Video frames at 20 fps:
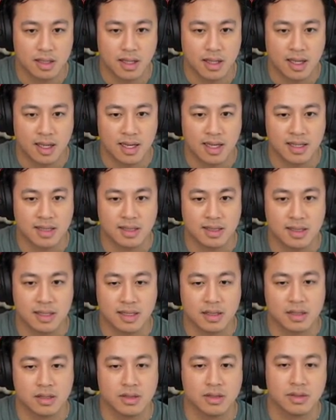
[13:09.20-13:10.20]
adds
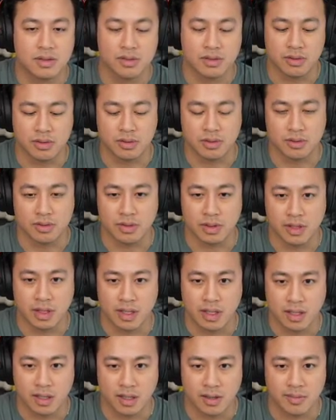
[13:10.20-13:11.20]
it to the
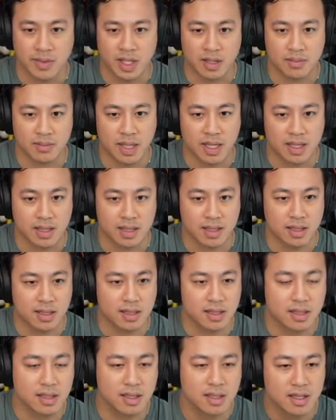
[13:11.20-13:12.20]
command palette.
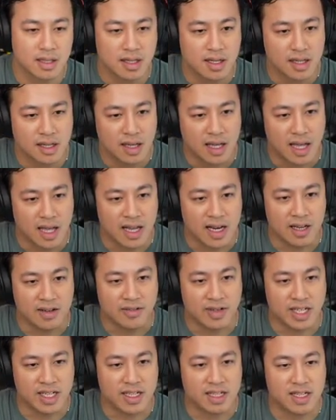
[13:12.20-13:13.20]
And I
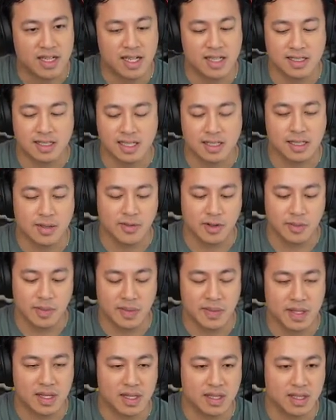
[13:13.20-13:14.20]
recognize that some of you may
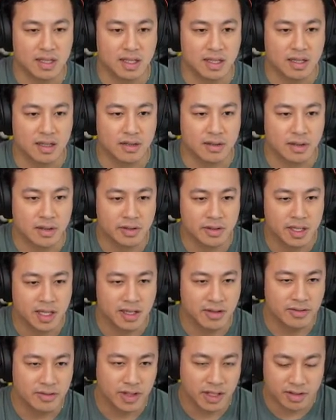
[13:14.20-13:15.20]
be thinking like, oh, are you kind
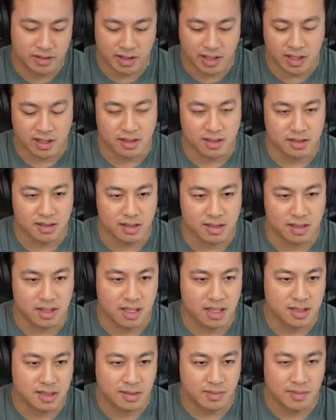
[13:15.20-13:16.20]
of recreating the
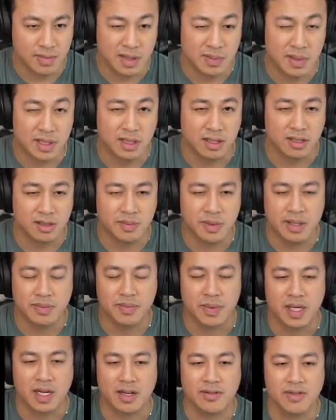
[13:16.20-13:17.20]
docs? Maybe a little bit,
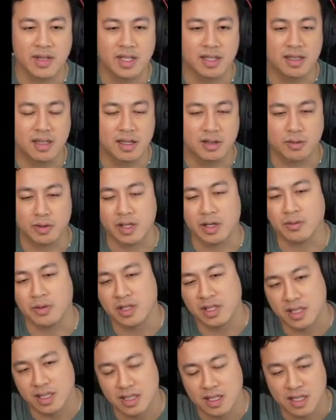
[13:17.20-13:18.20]
but like again, we'll
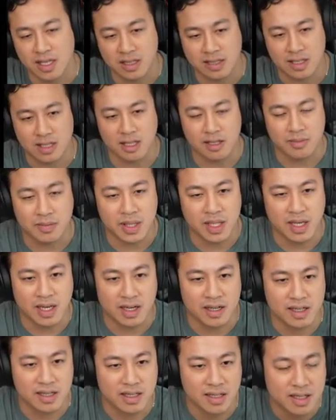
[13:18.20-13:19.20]
look at the docs later, but
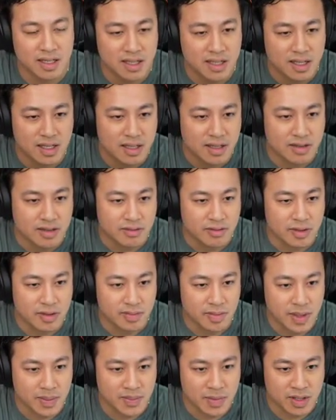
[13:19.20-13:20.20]
I
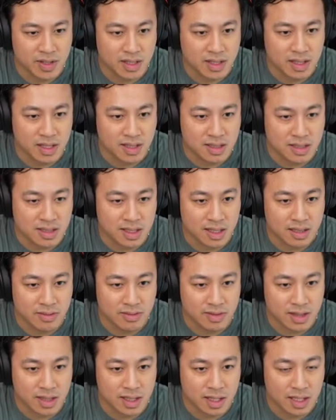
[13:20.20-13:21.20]
remember the docs not
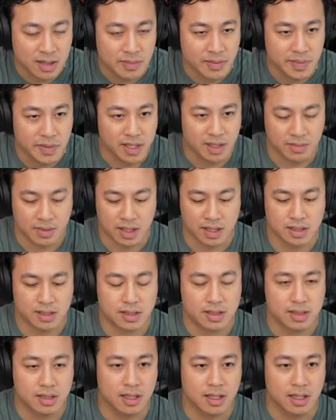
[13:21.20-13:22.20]
really helping me that much.
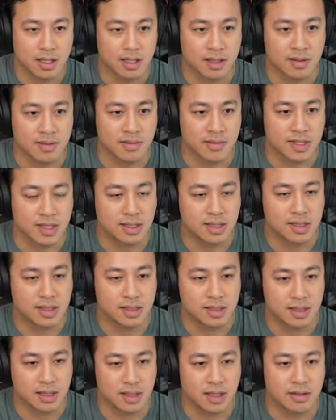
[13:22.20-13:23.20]

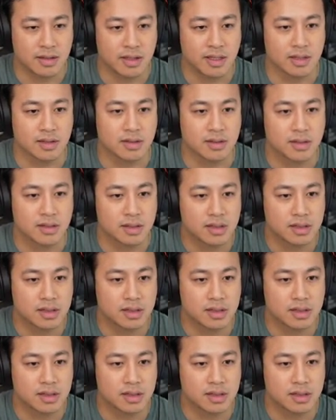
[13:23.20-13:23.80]
Scenarios.